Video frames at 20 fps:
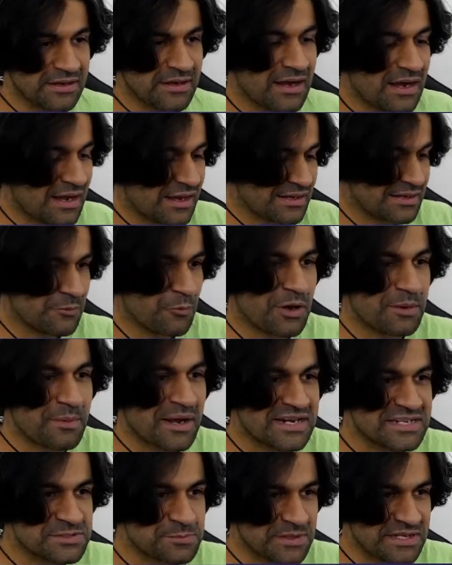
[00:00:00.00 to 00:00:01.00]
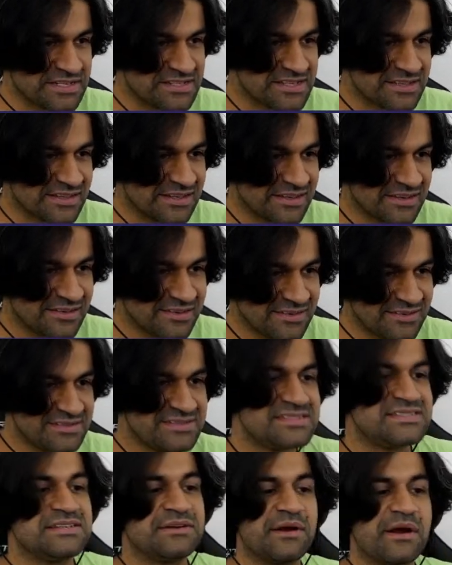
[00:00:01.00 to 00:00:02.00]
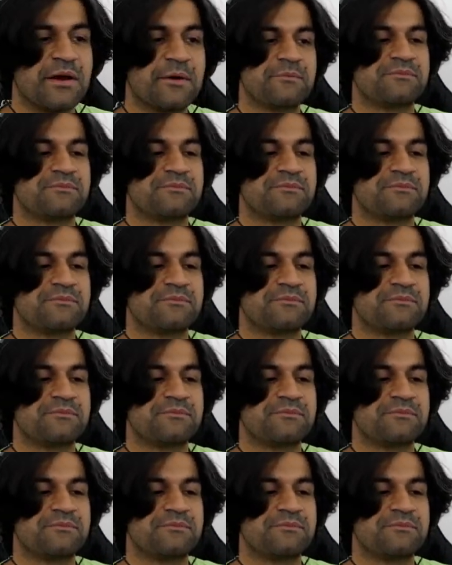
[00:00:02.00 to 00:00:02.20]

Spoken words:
to the 0,